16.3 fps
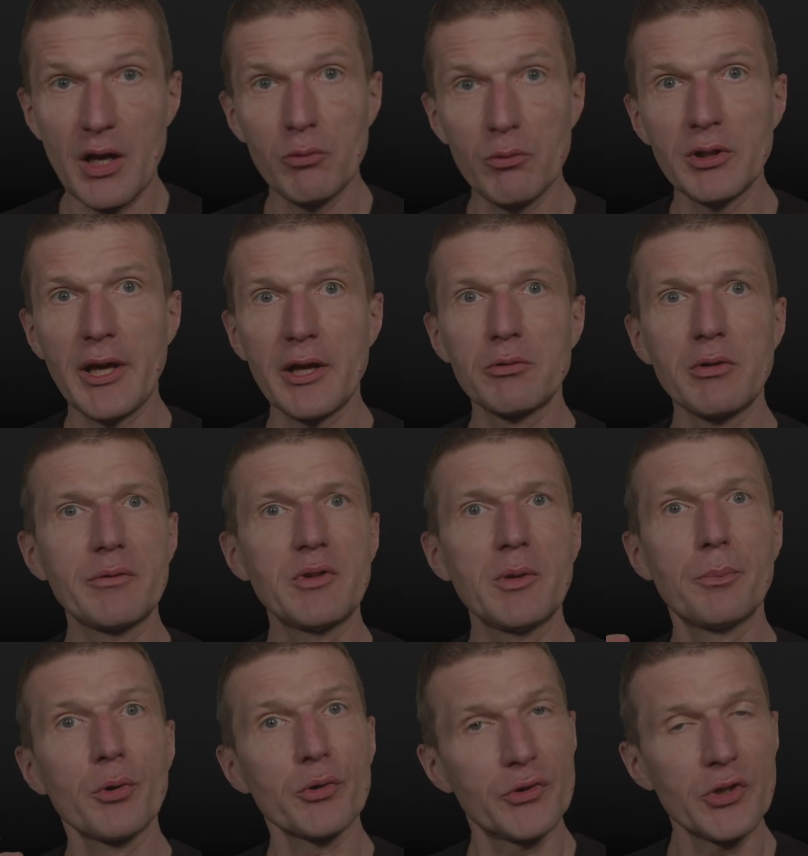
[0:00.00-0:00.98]
I would like to have the
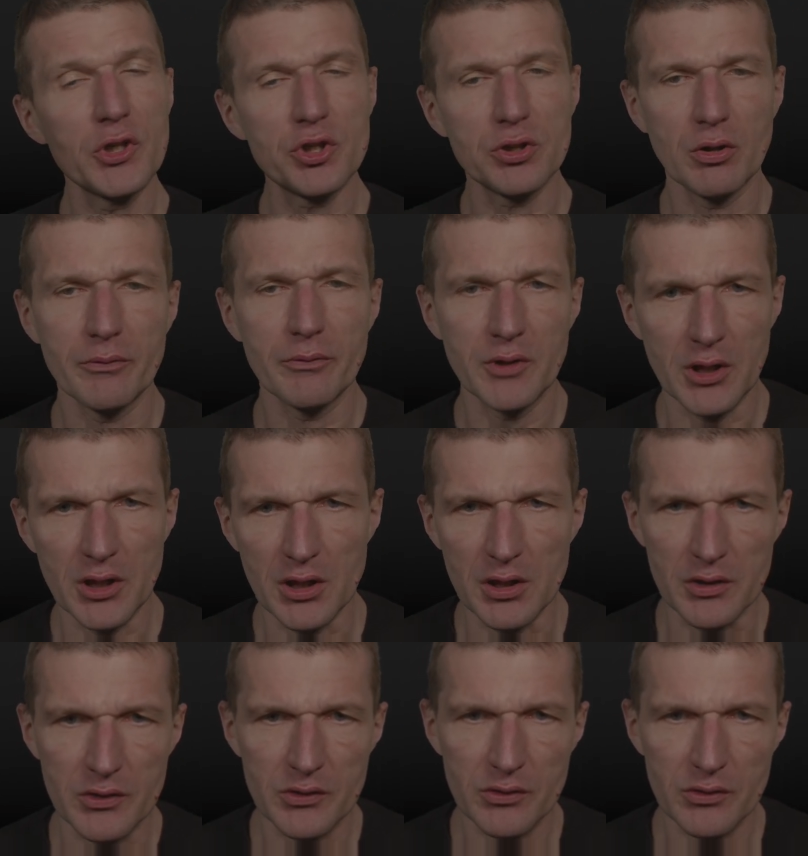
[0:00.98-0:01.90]
position of the e's,